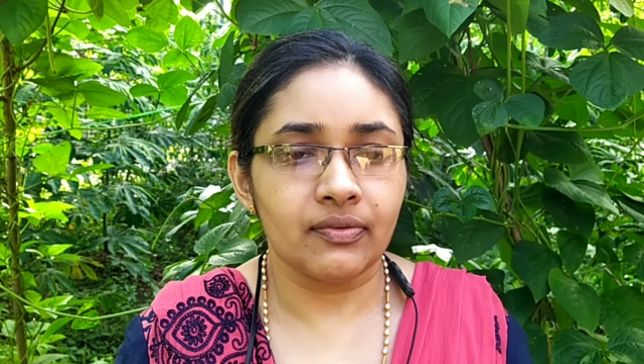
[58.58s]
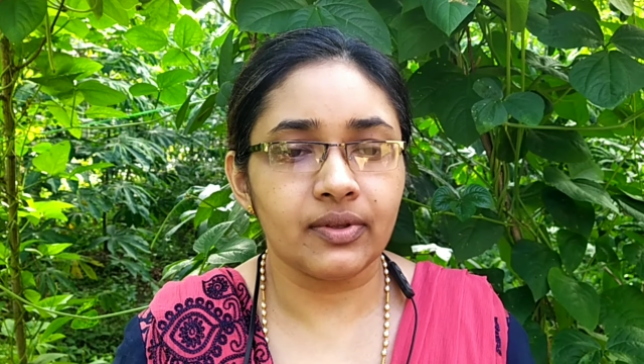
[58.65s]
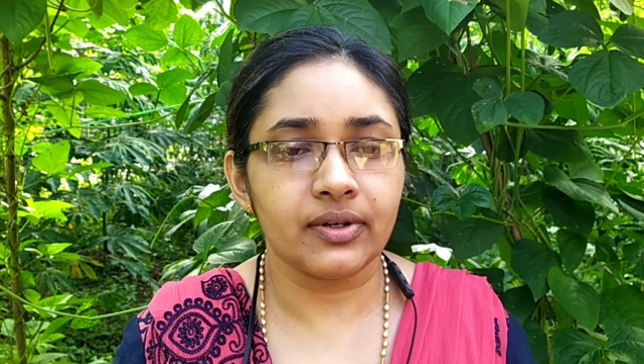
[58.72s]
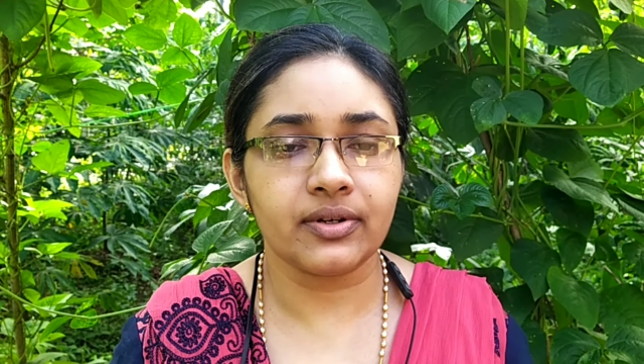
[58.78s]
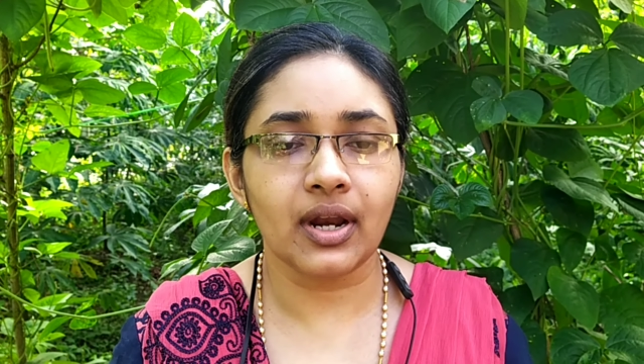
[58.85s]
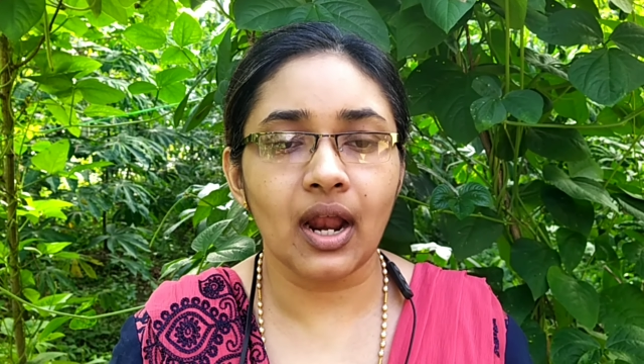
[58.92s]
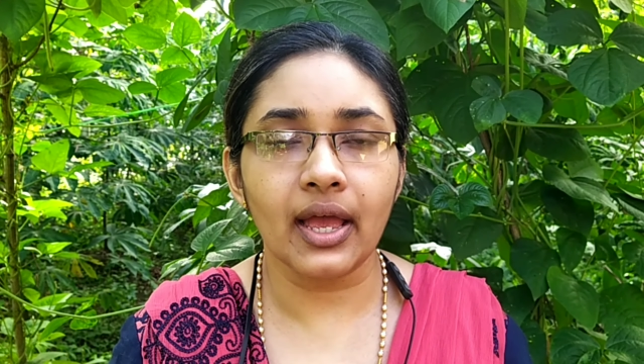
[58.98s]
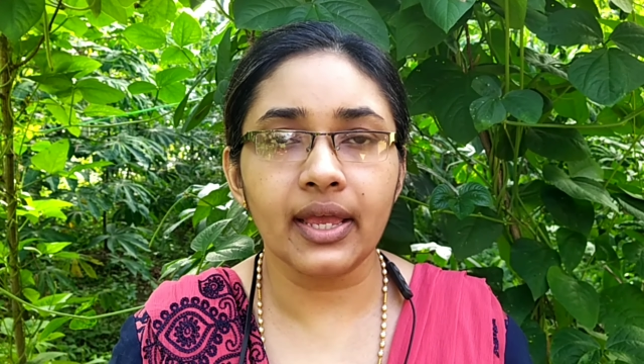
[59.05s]
The
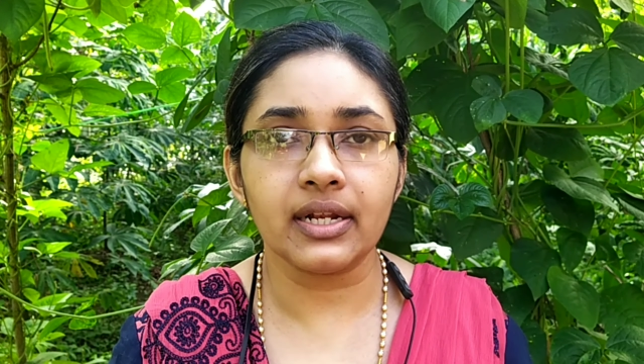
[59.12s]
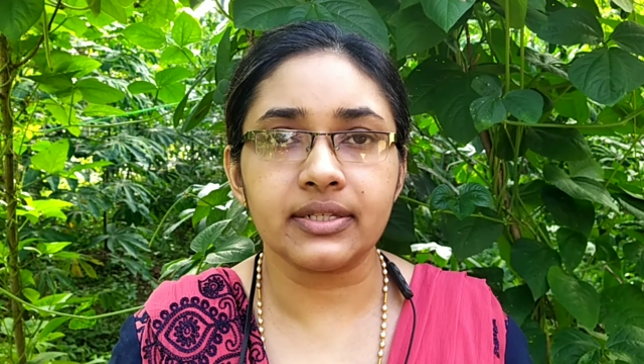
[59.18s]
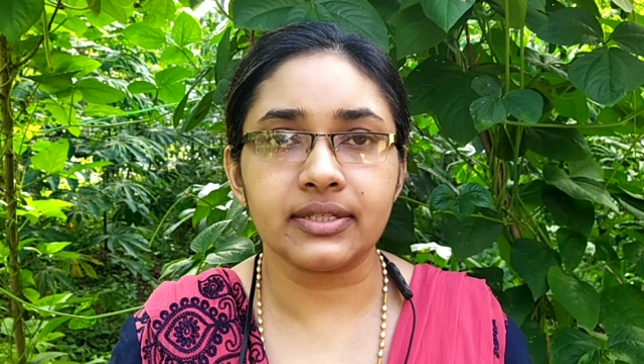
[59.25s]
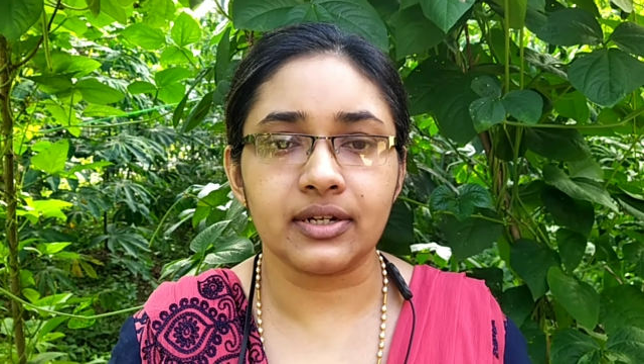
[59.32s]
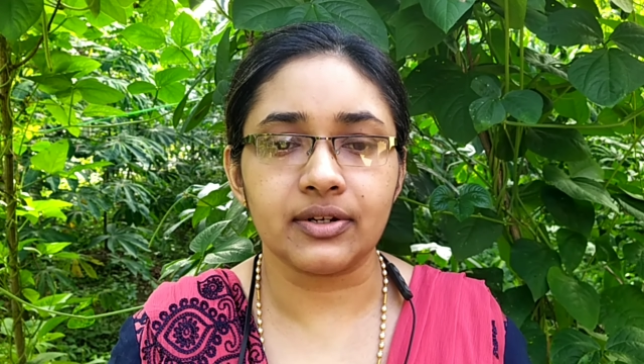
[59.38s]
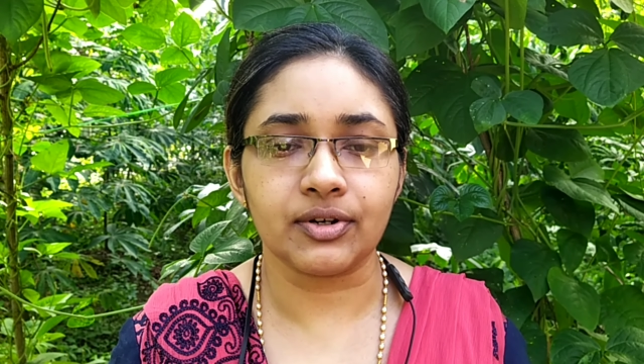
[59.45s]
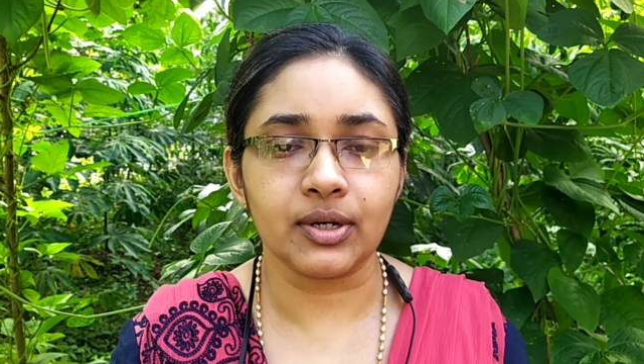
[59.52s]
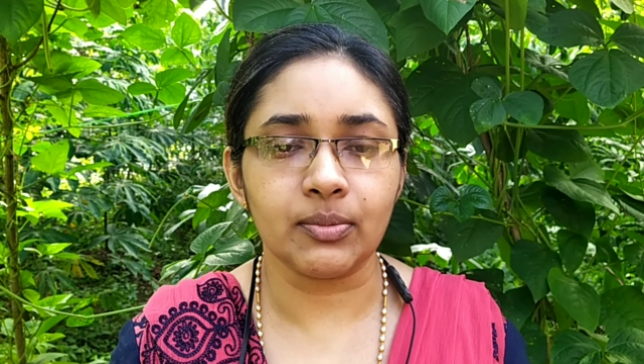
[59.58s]
trials
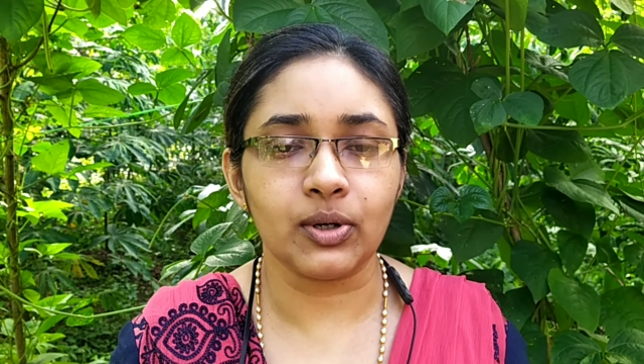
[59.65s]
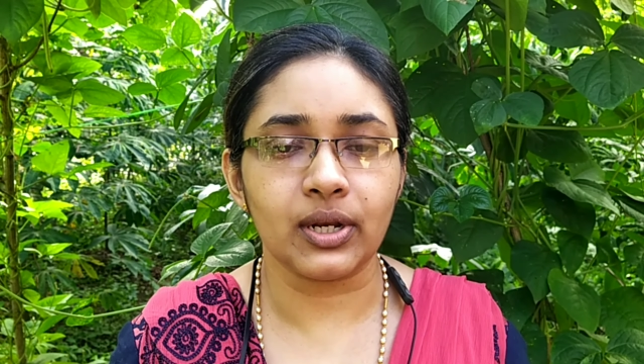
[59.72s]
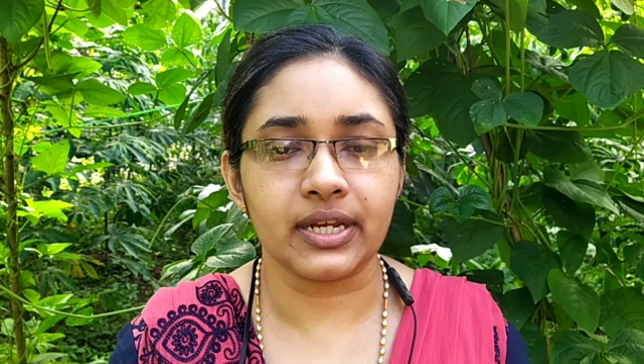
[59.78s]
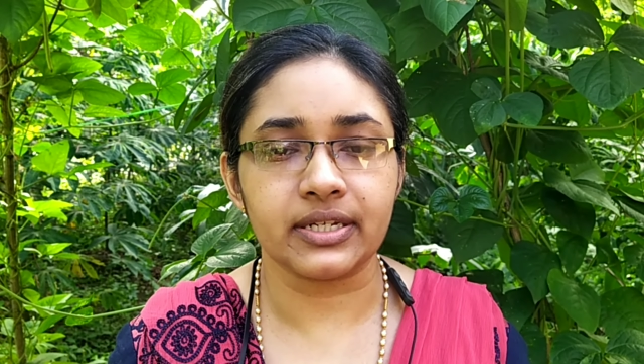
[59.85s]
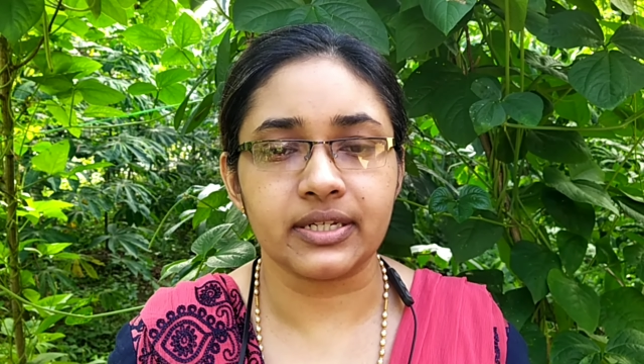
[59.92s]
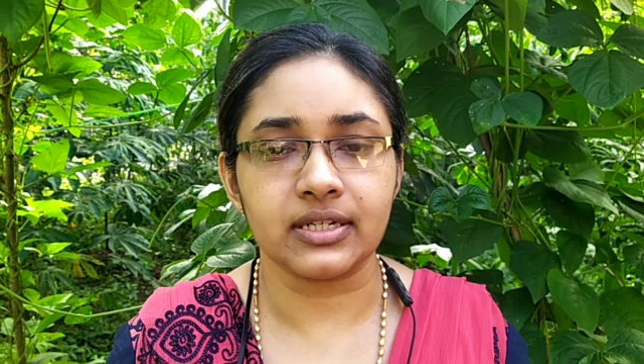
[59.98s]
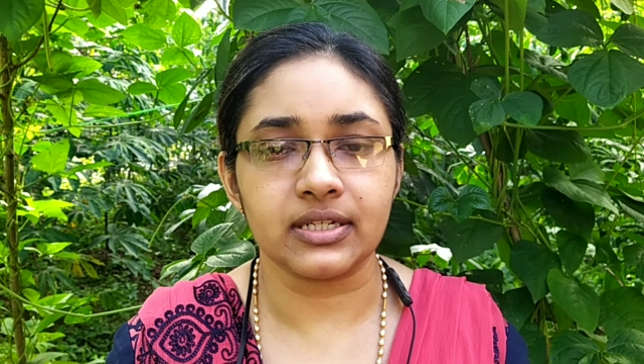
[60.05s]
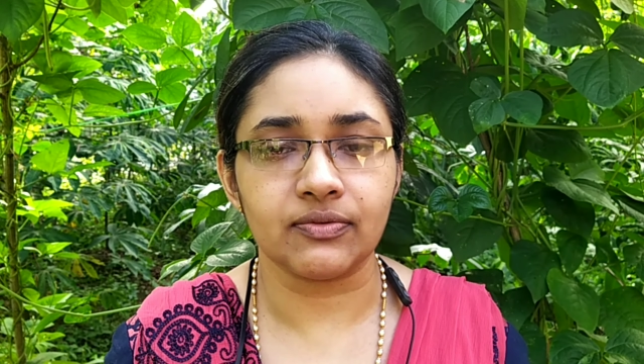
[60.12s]
and
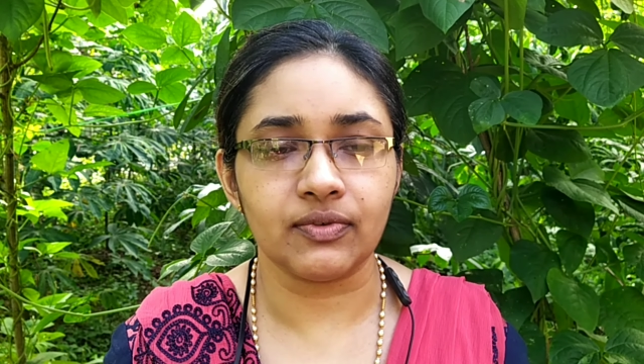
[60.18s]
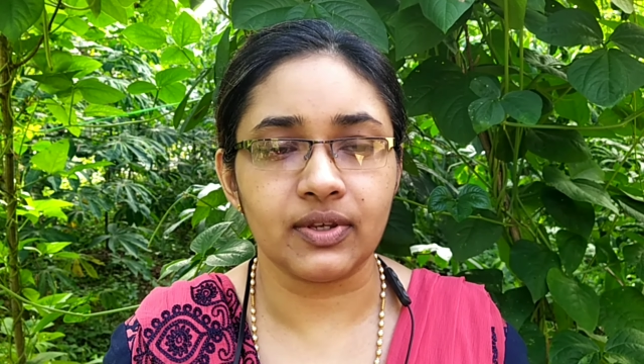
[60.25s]
tribulations